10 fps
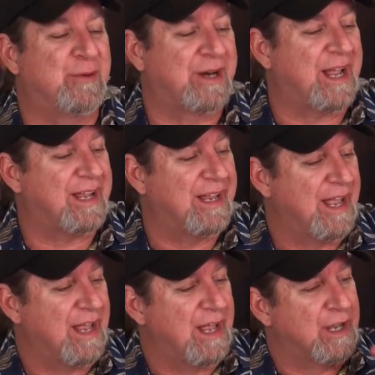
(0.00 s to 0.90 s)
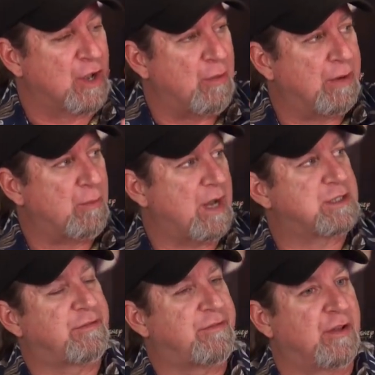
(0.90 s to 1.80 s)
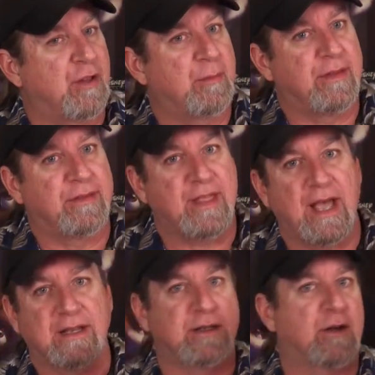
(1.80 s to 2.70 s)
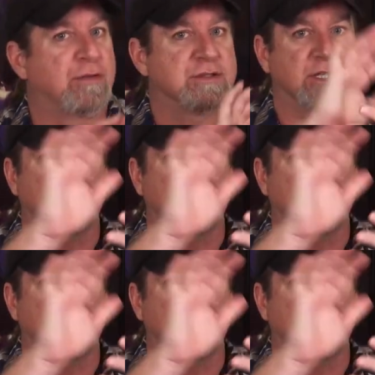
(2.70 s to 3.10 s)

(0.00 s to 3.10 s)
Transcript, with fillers: when I go and watch a film that, you know, there's a